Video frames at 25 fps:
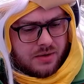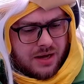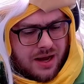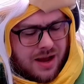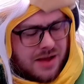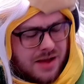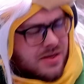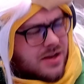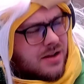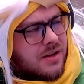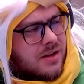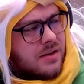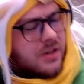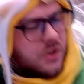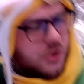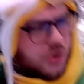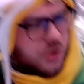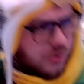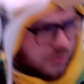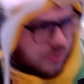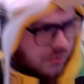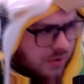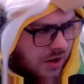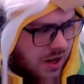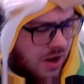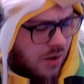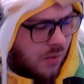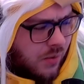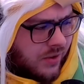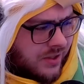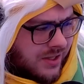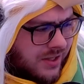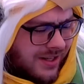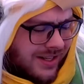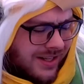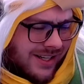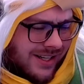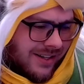think
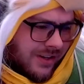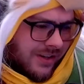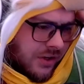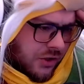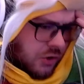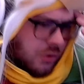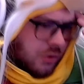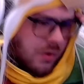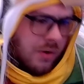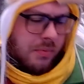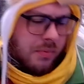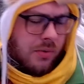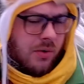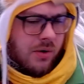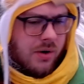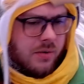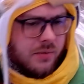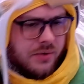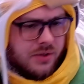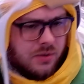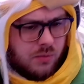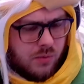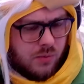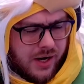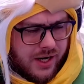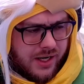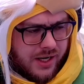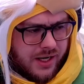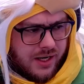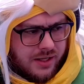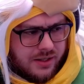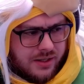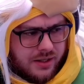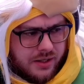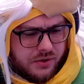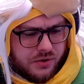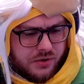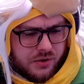wasn't in the initial report it was a white kid, and
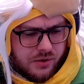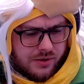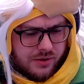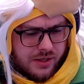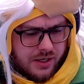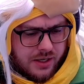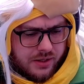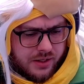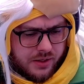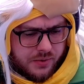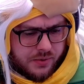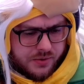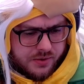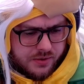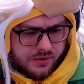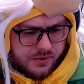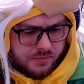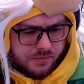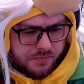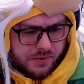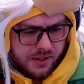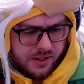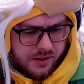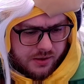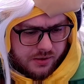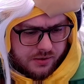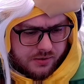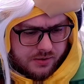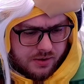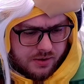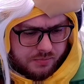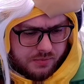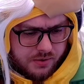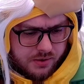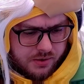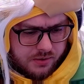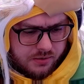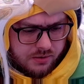then it turned out that he was Hispanic or
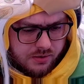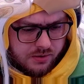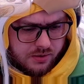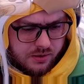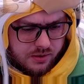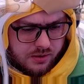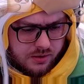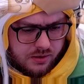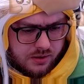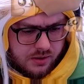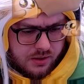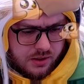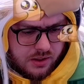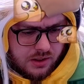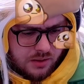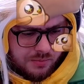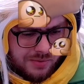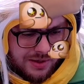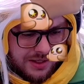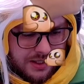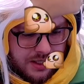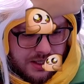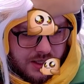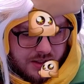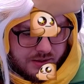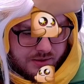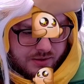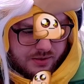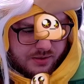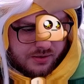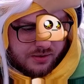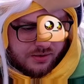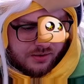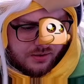something. My nuts.